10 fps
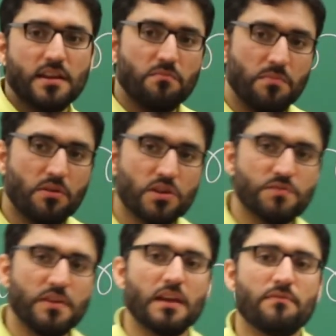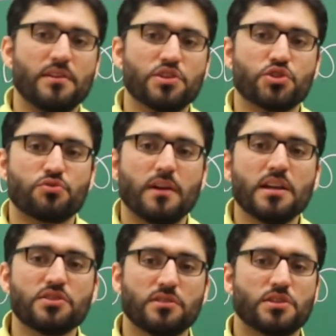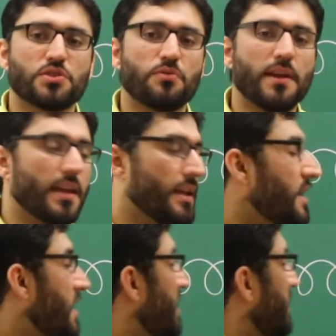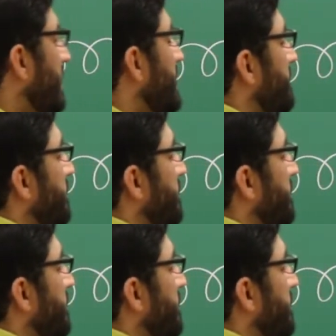because we have stretched the string, this